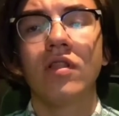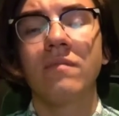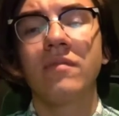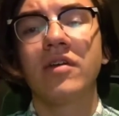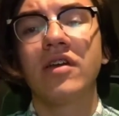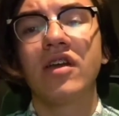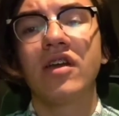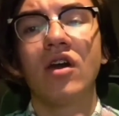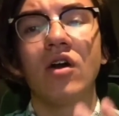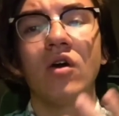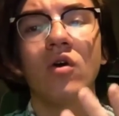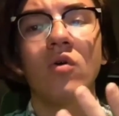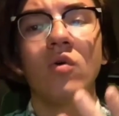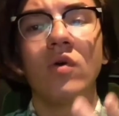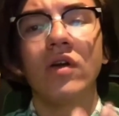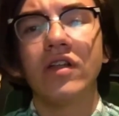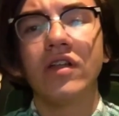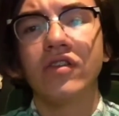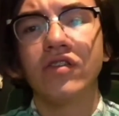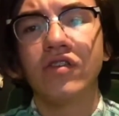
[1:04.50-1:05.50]
let me
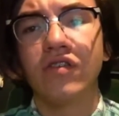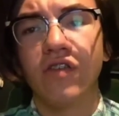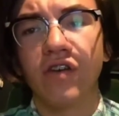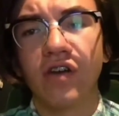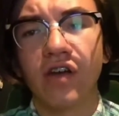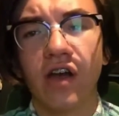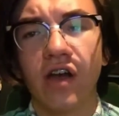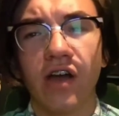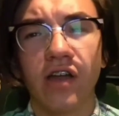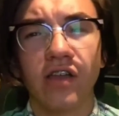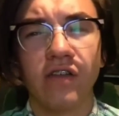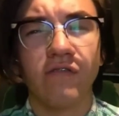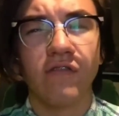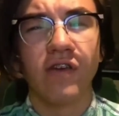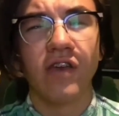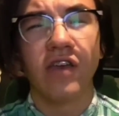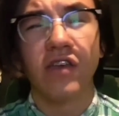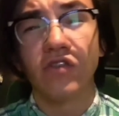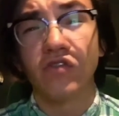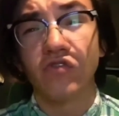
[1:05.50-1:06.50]
go into the kind
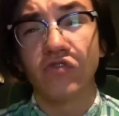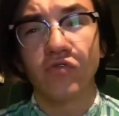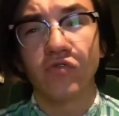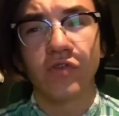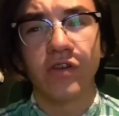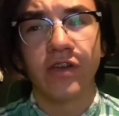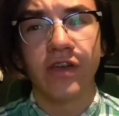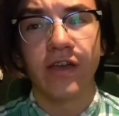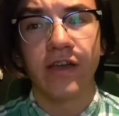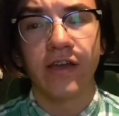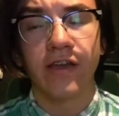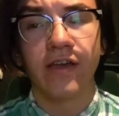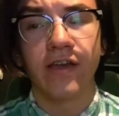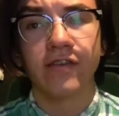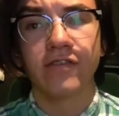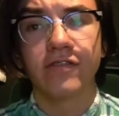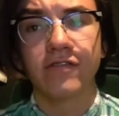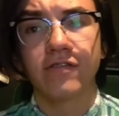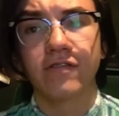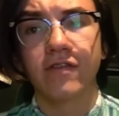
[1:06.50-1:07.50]
of history, I
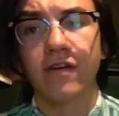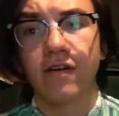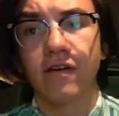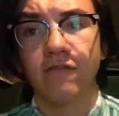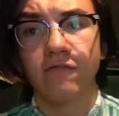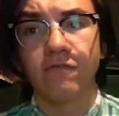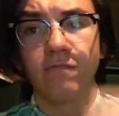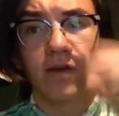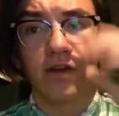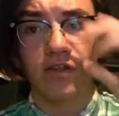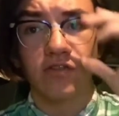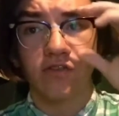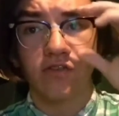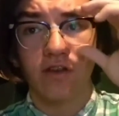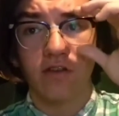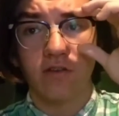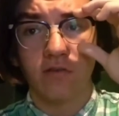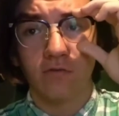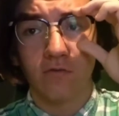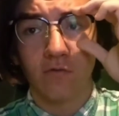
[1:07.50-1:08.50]
guess, of my
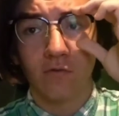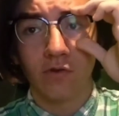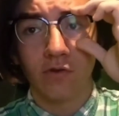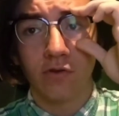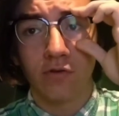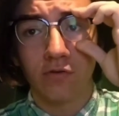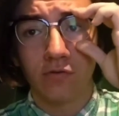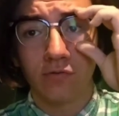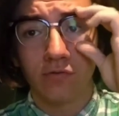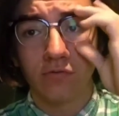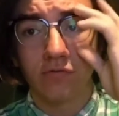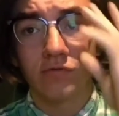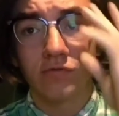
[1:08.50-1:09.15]
channel for you.